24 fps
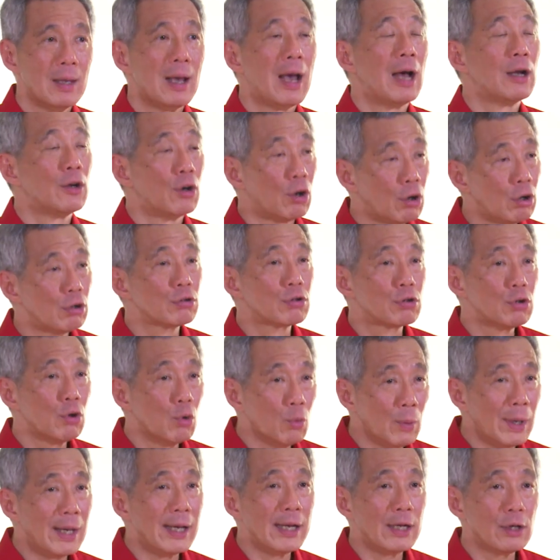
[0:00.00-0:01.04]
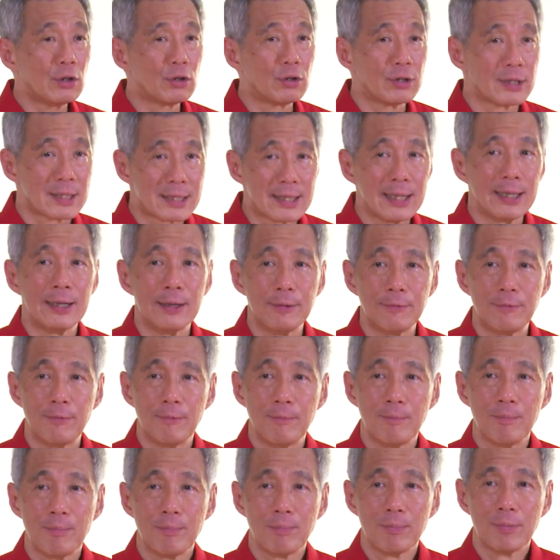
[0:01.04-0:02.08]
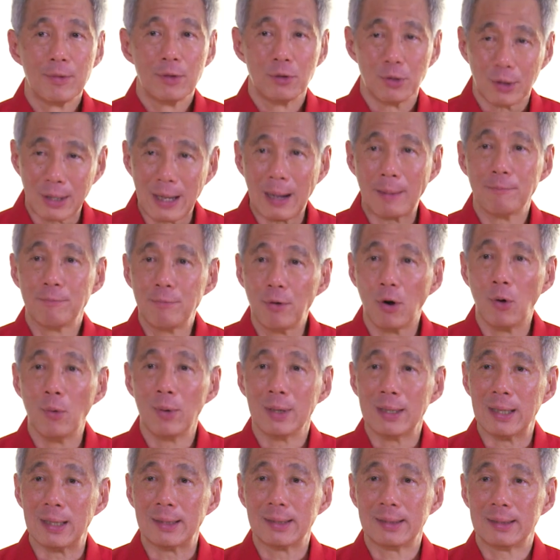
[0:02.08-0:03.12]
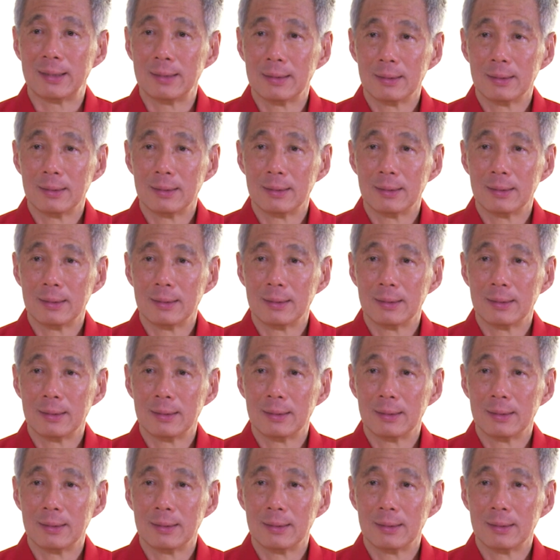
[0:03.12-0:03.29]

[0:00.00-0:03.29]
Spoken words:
and also willing to serve, to come forward and